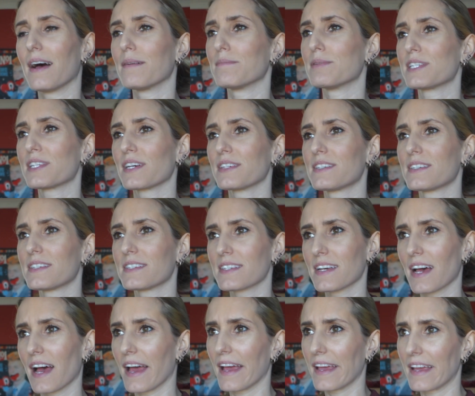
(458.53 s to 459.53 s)
So
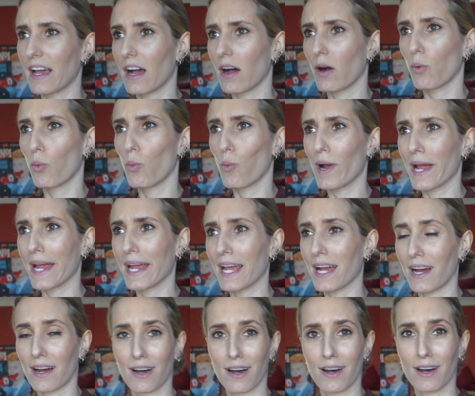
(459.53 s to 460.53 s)
today we
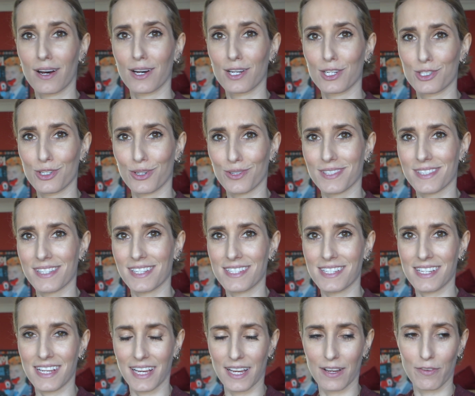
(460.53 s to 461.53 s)
are dog
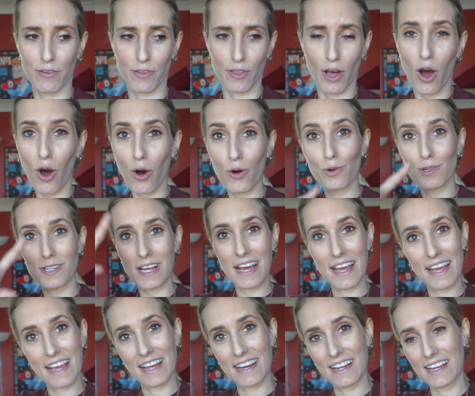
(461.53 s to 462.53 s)
sitting for the whole
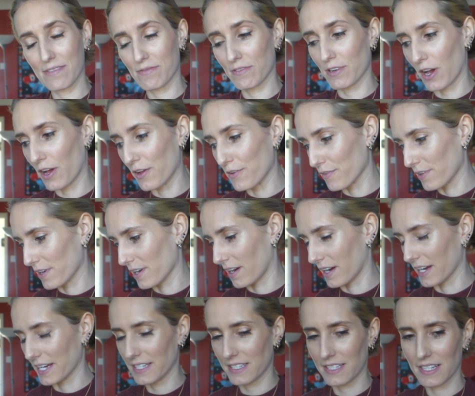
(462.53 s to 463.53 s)
day and even
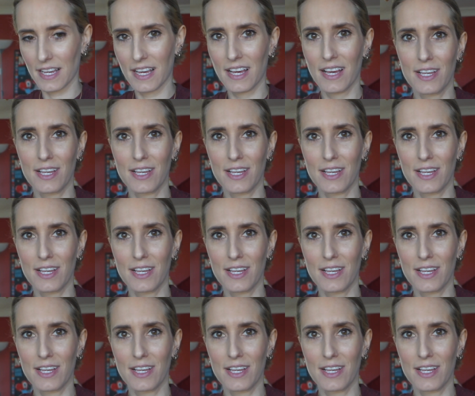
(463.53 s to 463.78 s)
overnight.